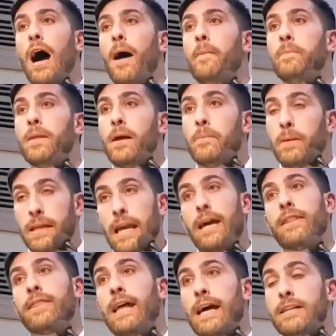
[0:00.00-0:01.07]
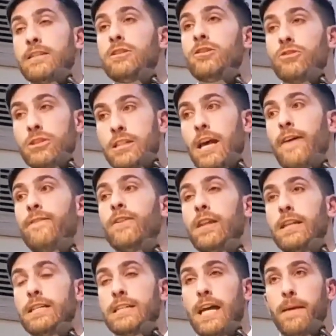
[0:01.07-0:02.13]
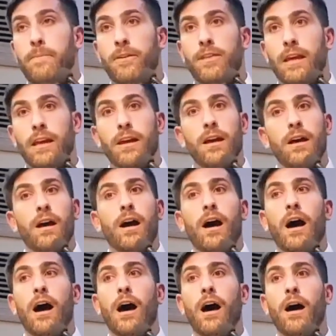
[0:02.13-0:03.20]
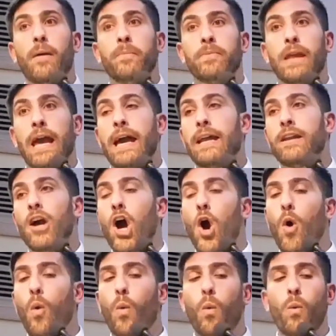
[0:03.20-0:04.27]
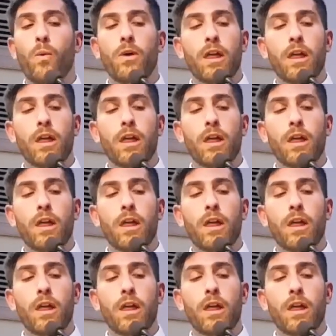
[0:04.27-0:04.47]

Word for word: Um, but yeah, that's, there's definitely this type of thing. Um, and